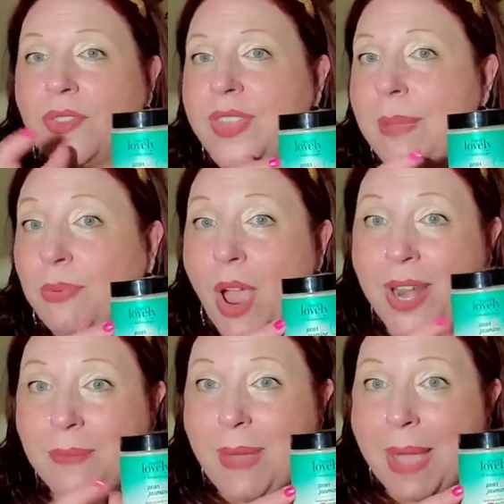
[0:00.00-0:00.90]
They
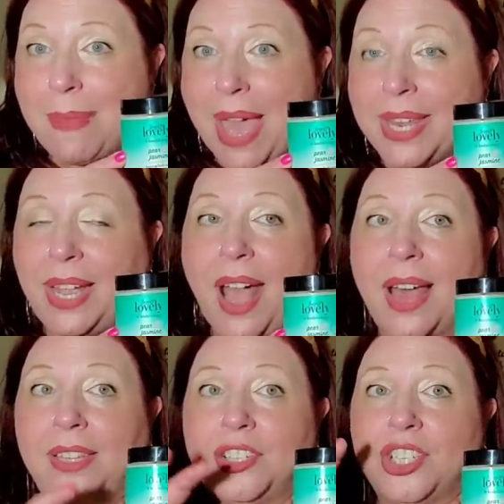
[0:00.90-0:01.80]
brought in by
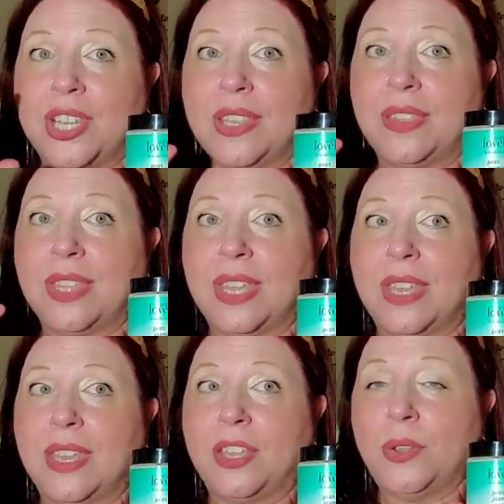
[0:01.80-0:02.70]
Bodycology
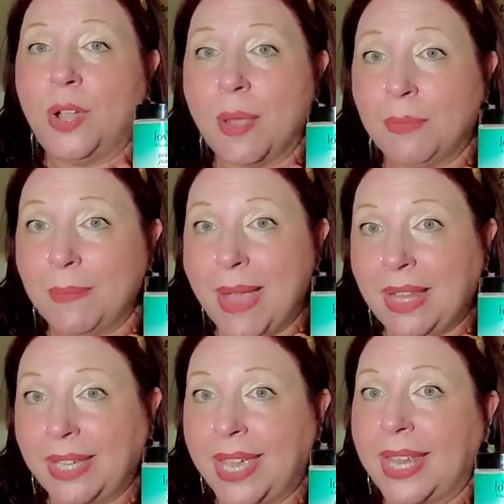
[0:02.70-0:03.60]
the cucumber
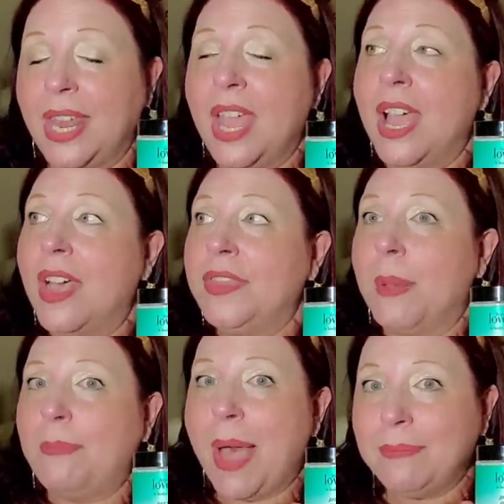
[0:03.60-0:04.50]
melon,
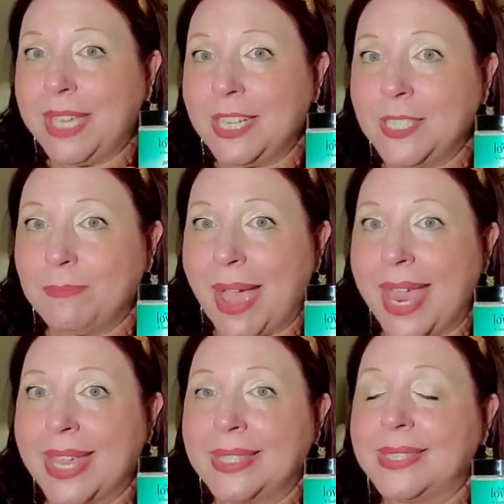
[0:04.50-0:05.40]
the pumpkin
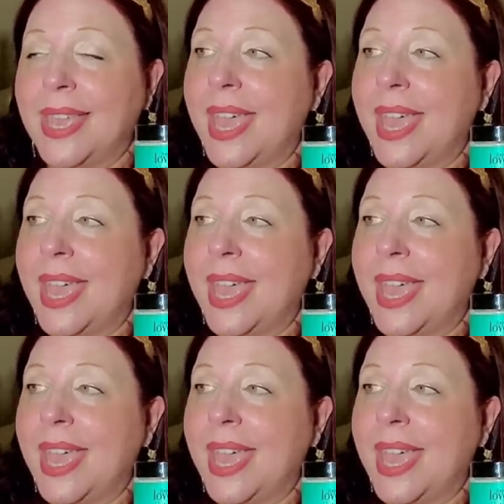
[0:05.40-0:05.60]
spice,